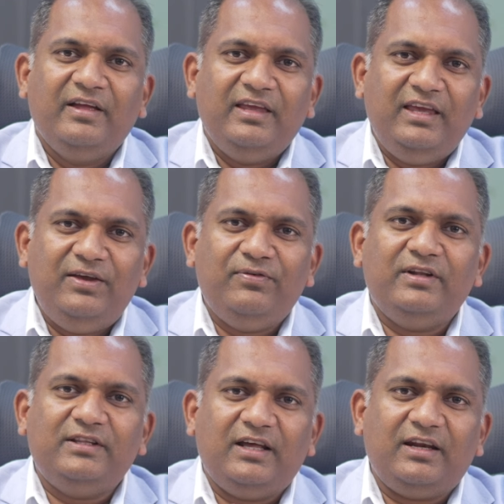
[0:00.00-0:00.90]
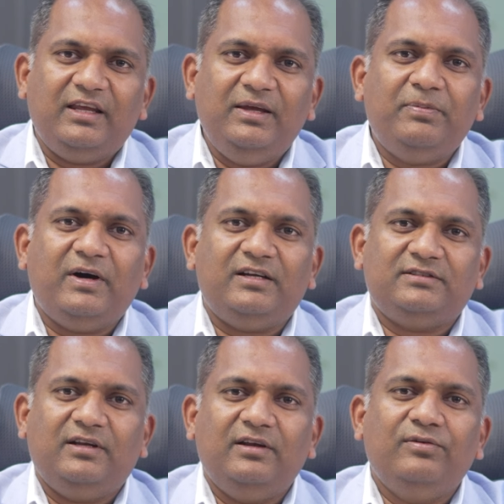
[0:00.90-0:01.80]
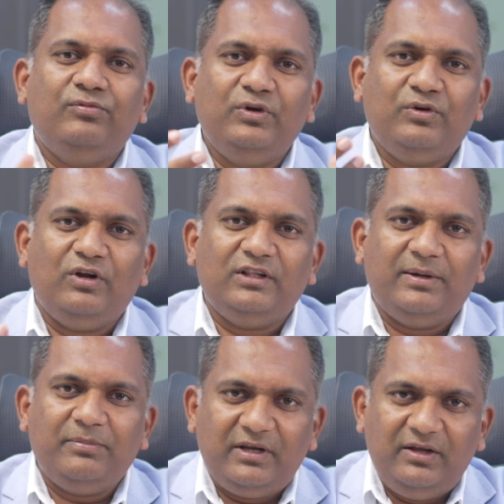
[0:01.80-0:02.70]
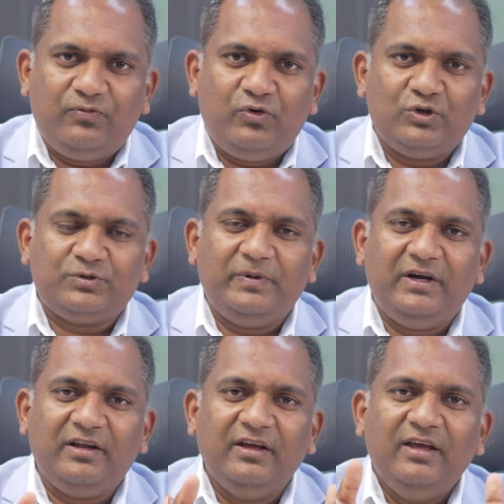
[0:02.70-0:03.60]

Even the rebars, we call them reinforcement,